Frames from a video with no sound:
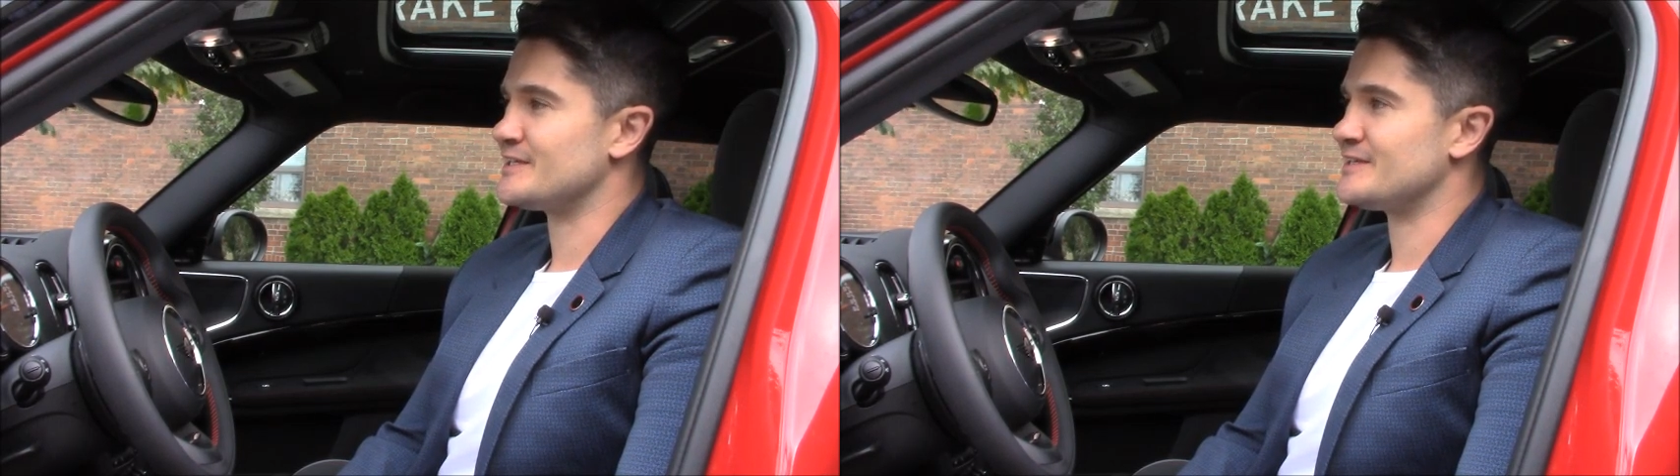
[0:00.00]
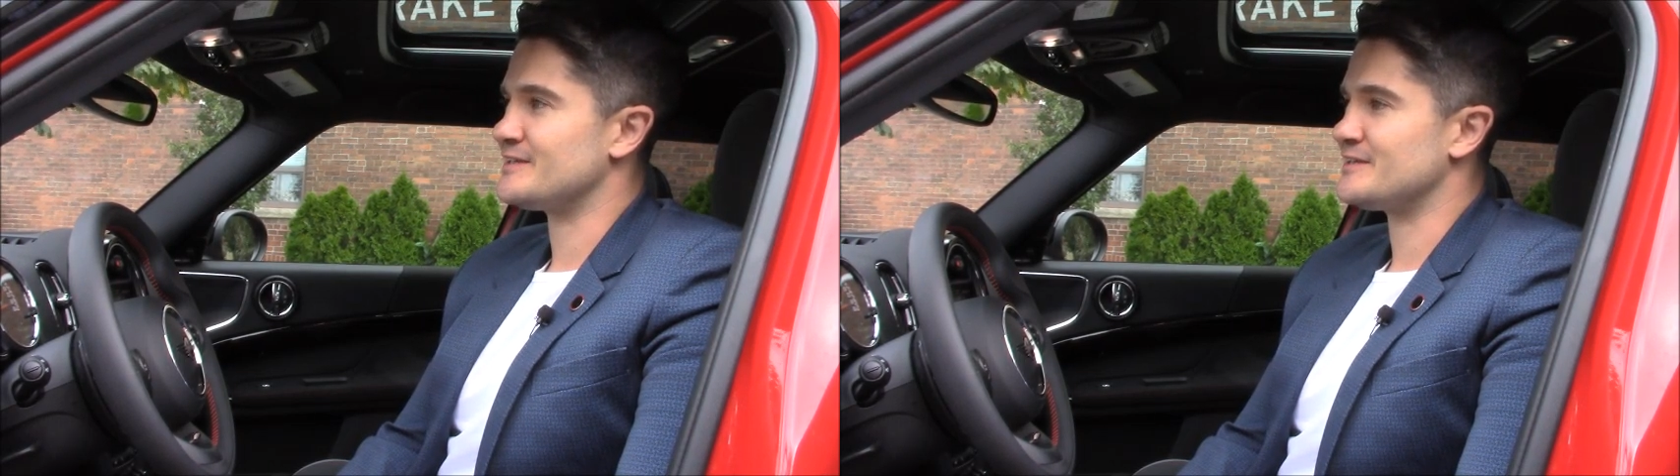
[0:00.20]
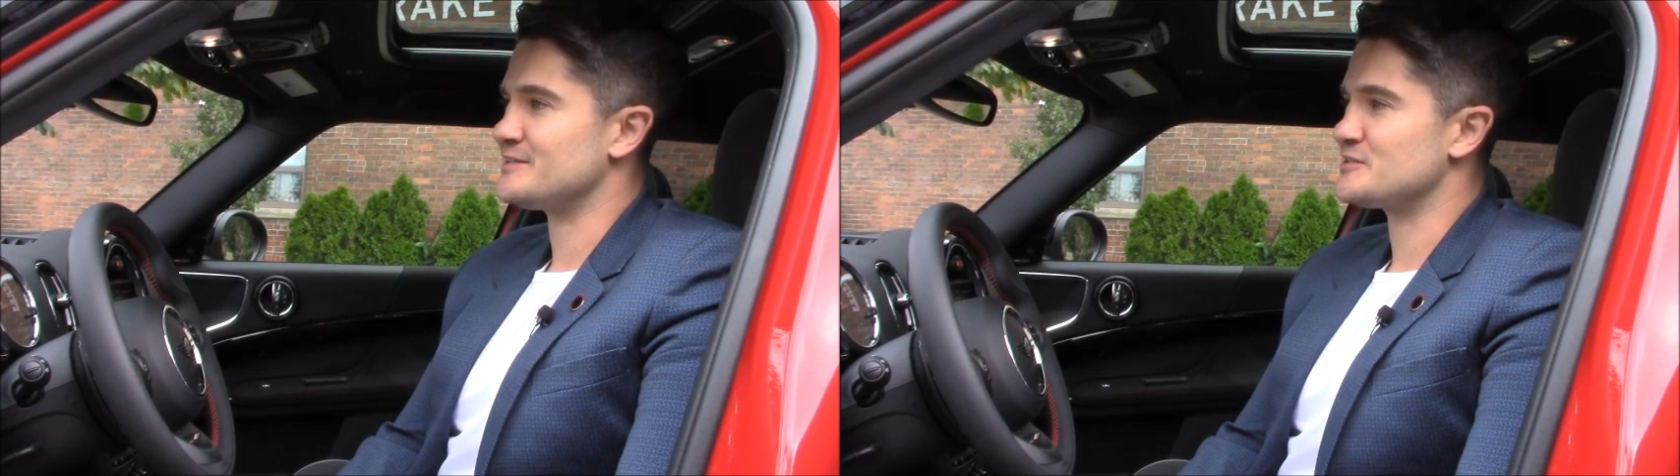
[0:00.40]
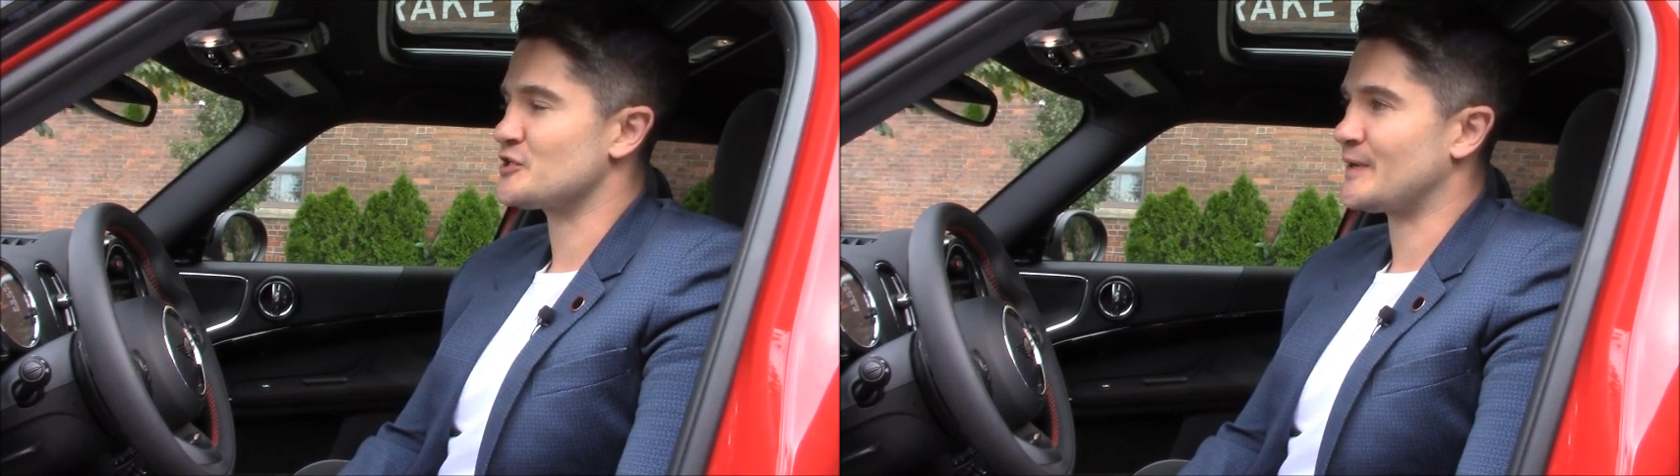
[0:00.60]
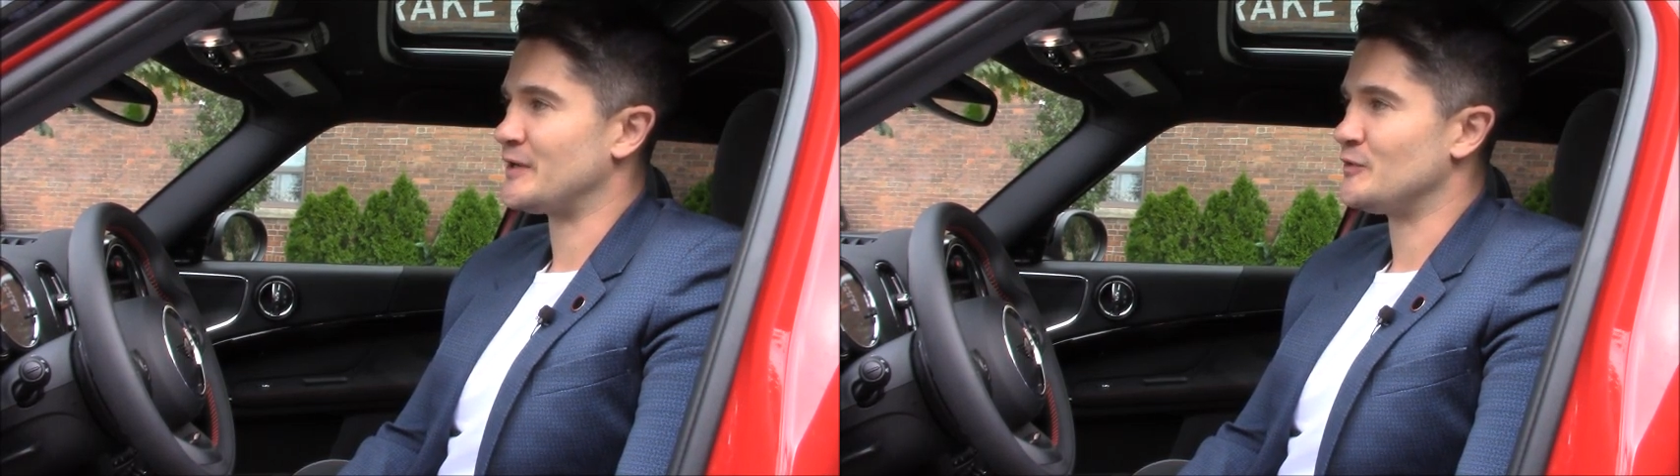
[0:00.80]
and
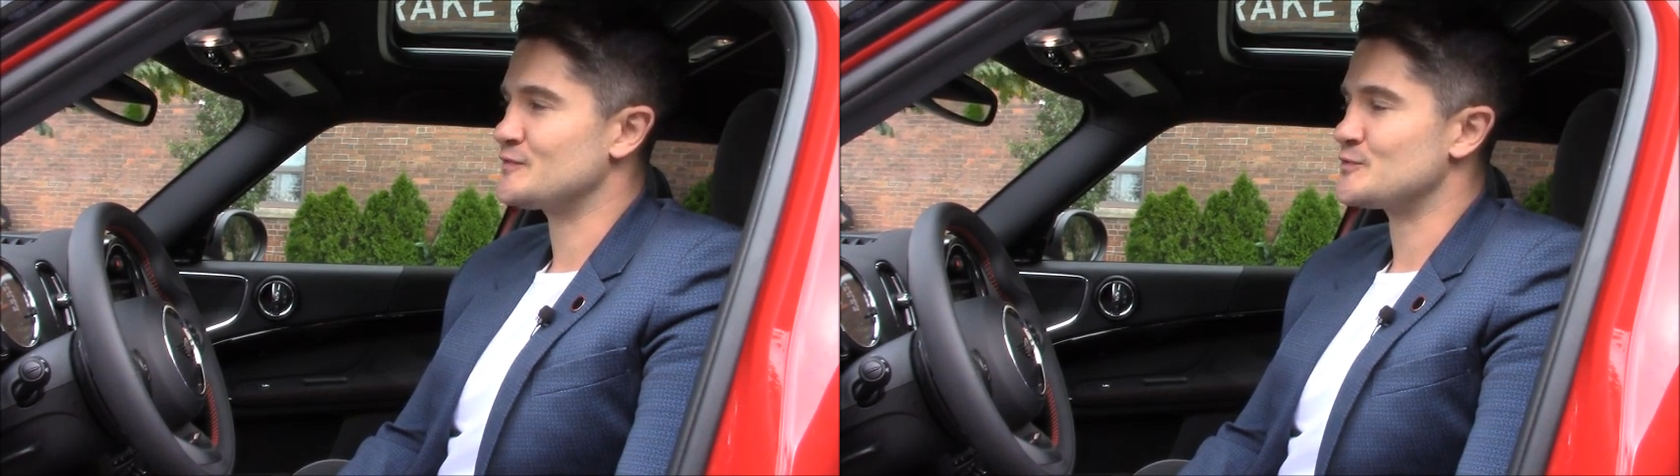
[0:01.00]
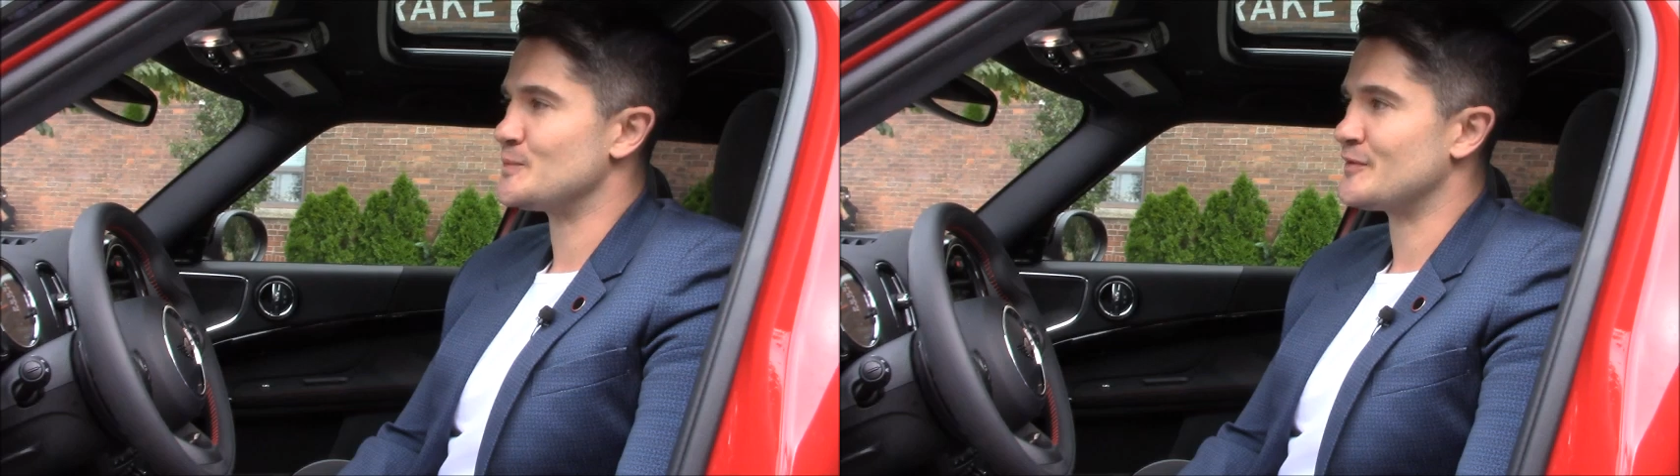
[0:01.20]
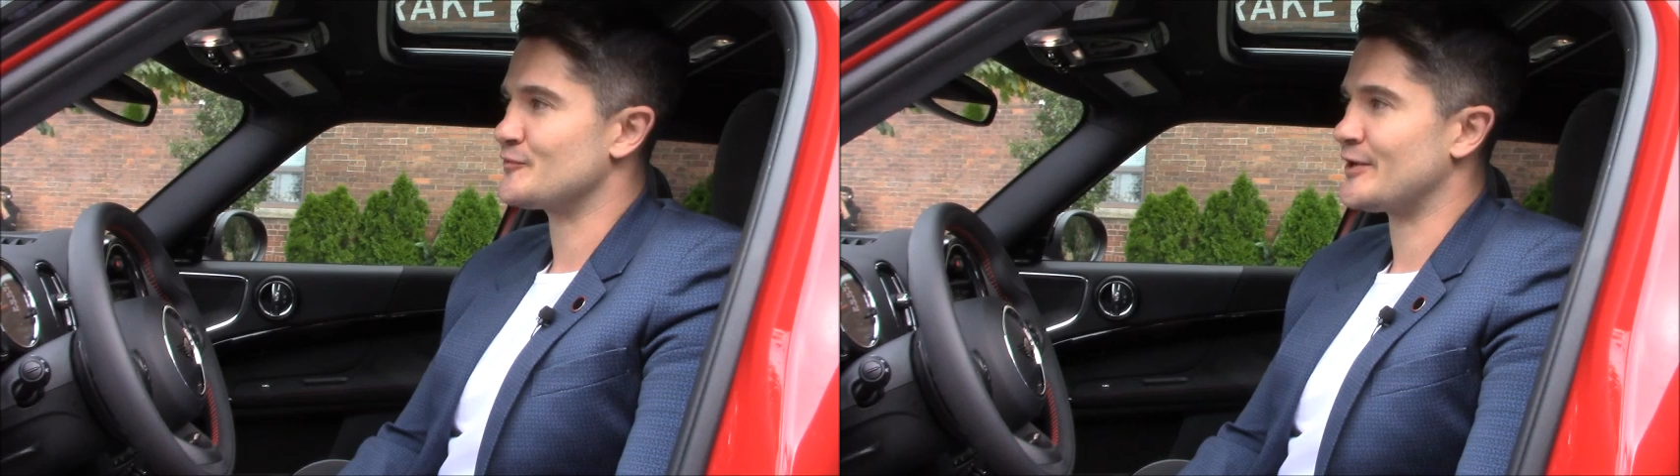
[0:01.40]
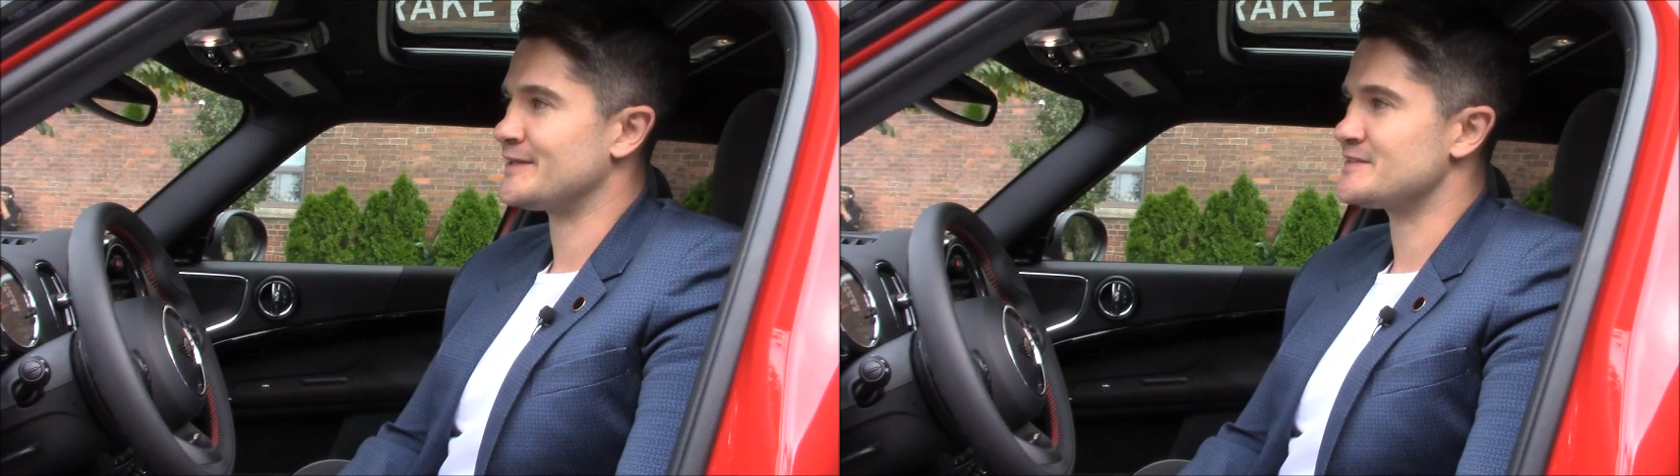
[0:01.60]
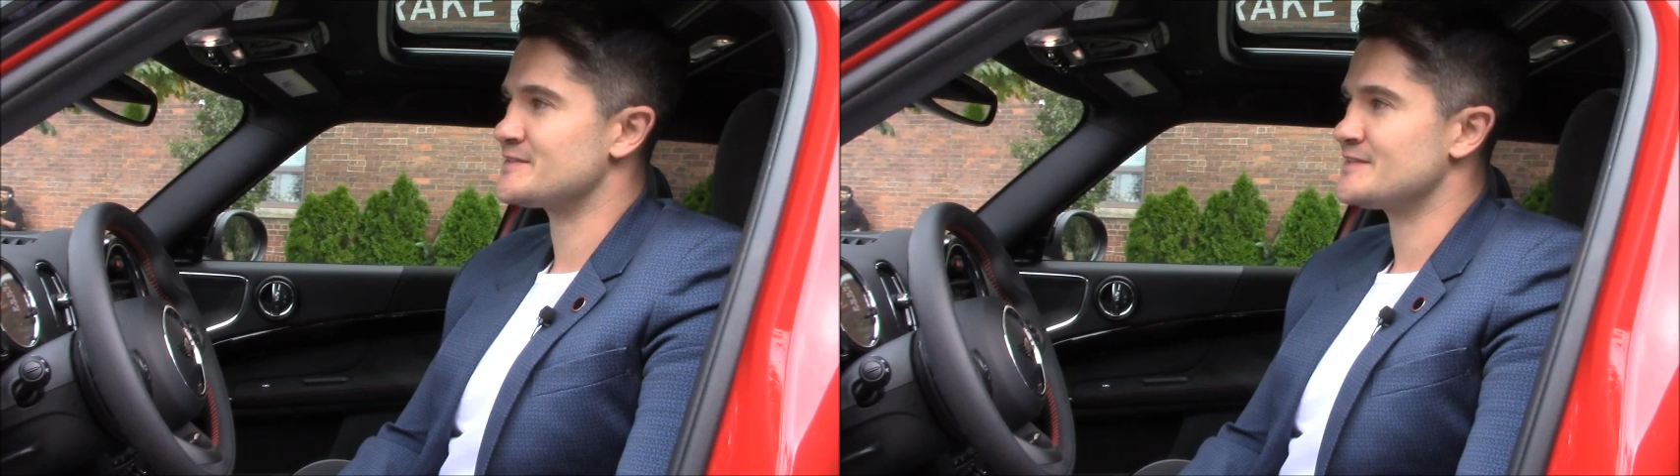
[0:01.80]
showing it off to all my
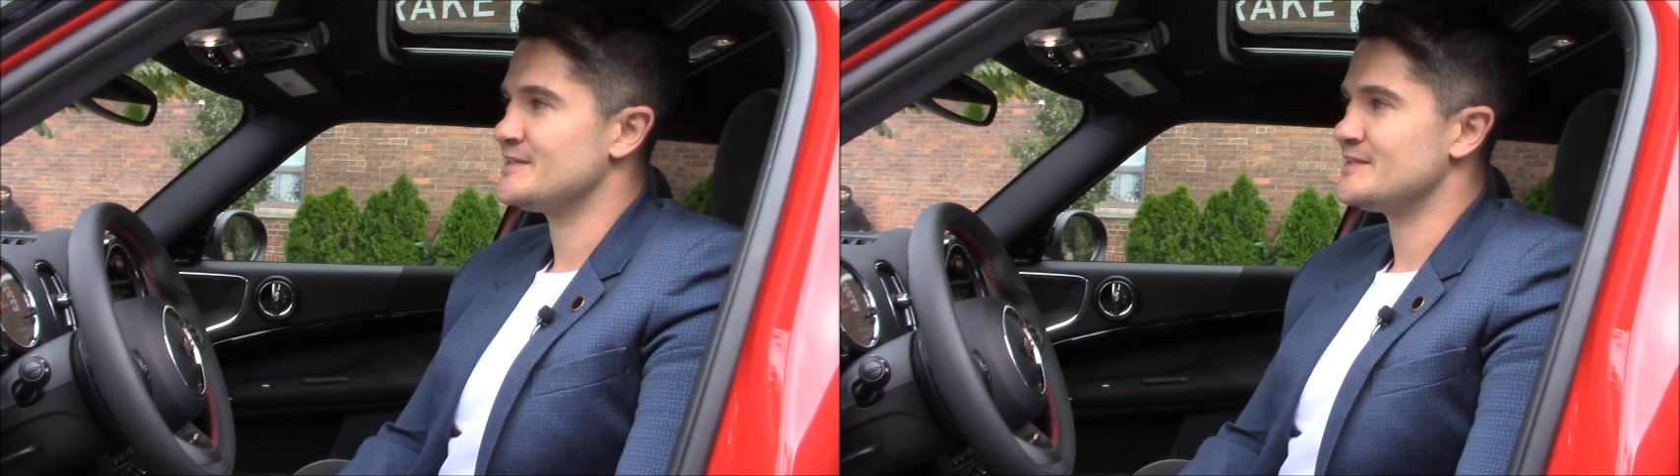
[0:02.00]
friends,